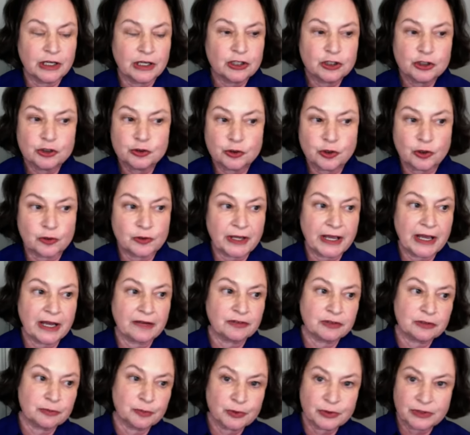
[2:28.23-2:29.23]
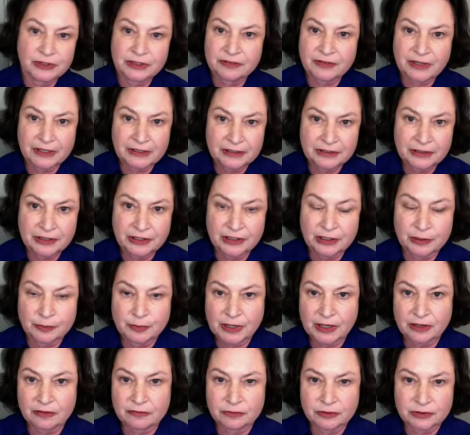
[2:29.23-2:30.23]
You don't have to believe anything
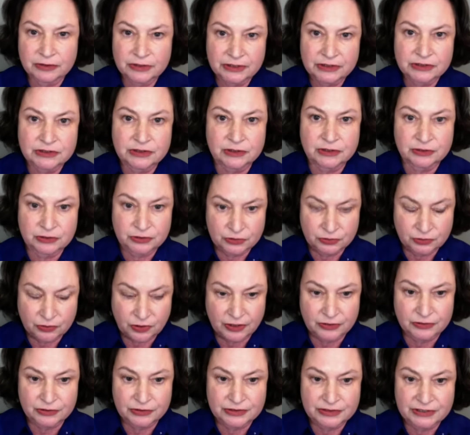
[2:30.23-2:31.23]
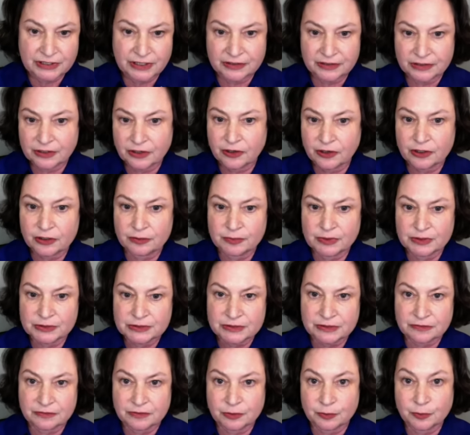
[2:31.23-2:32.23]
about religion to understand the arguments
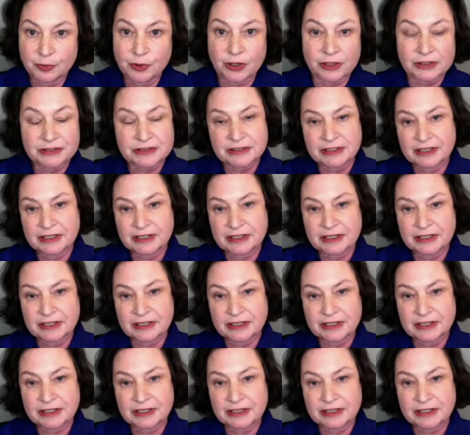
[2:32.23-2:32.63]
of the books.